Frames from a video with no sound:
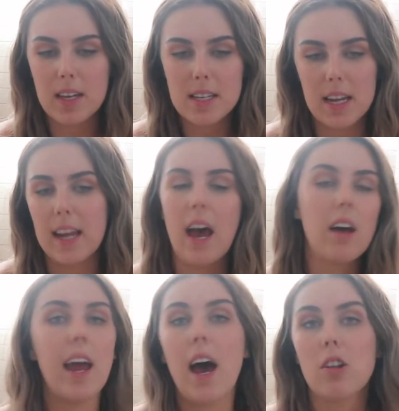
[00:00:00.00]
seek
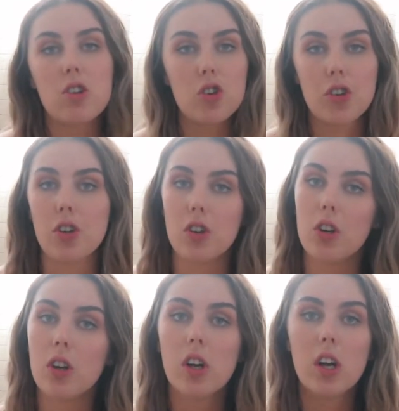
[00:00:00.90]
out how
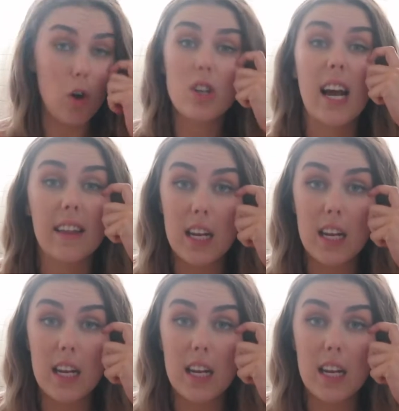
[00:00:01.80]
to contact